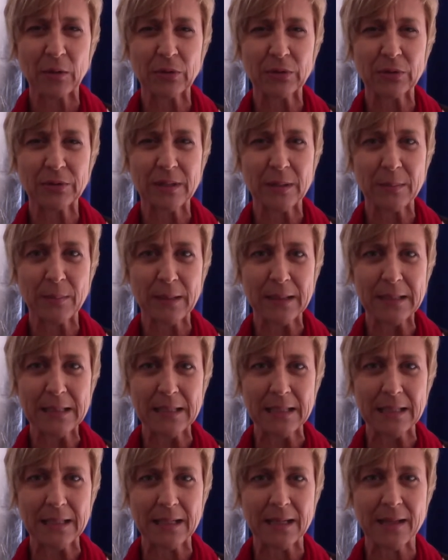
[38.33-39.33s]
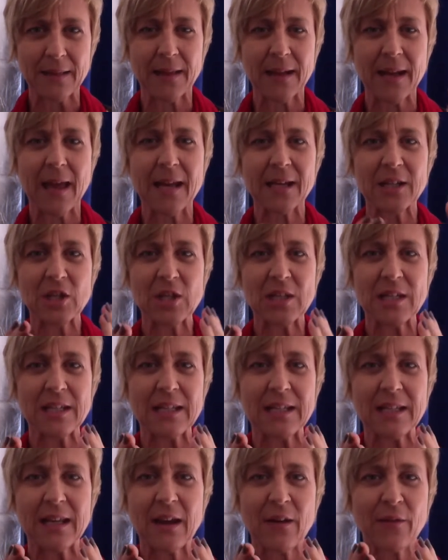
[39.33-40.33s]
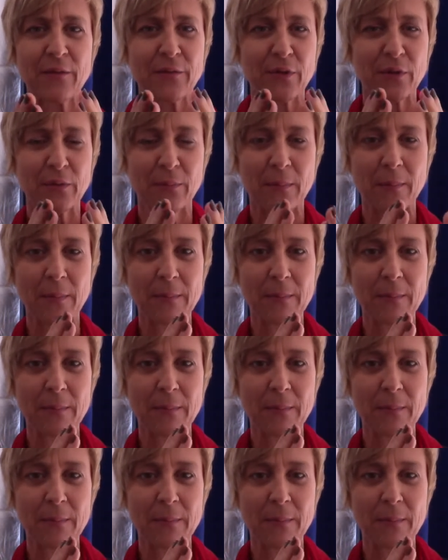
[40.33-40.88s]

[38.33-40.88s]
called the amygdala that actually, for